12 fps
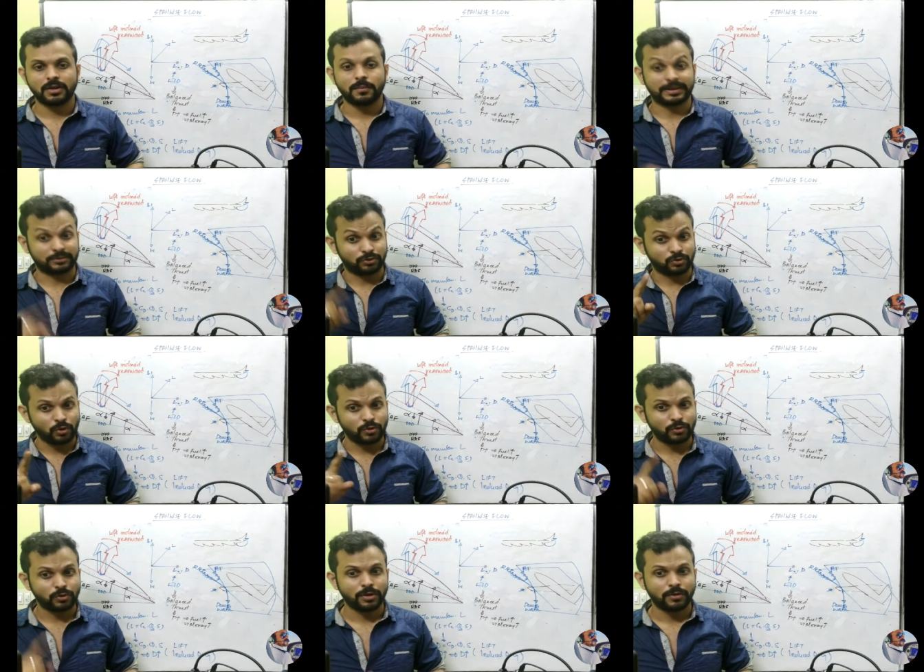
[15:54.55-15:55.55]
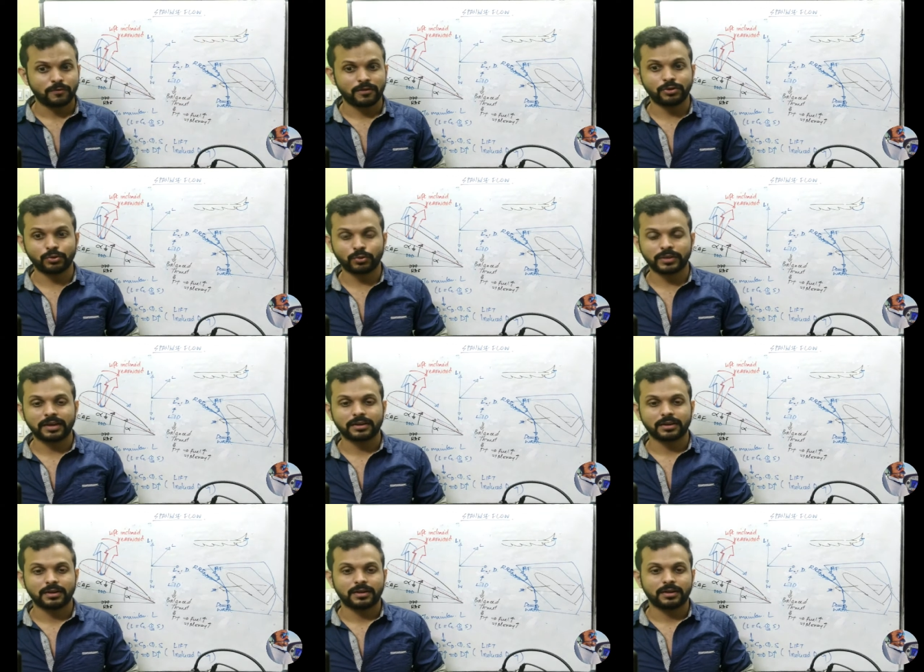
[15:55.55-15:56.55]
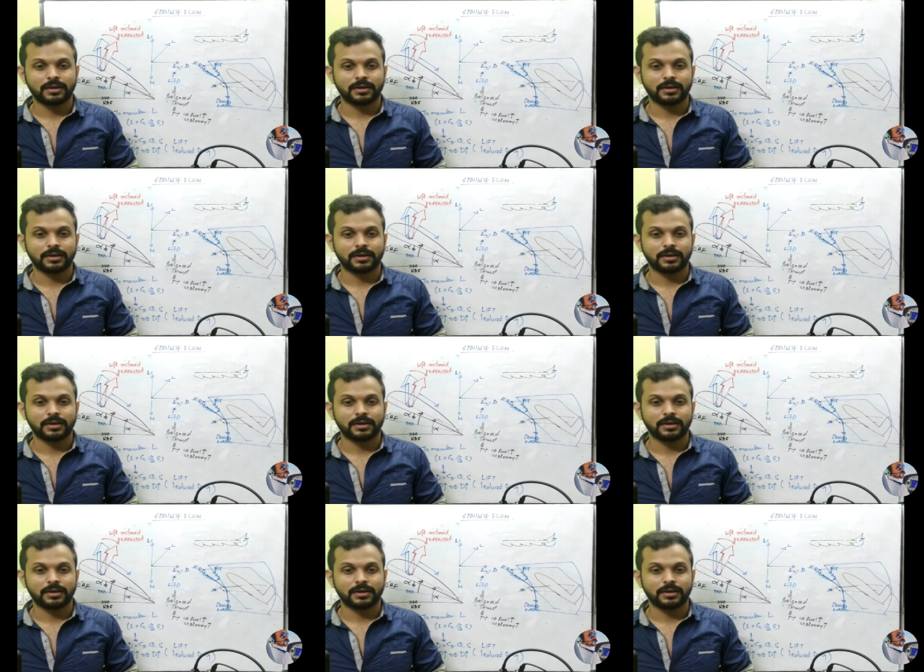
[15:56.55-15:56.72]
But as I told you, when you do that,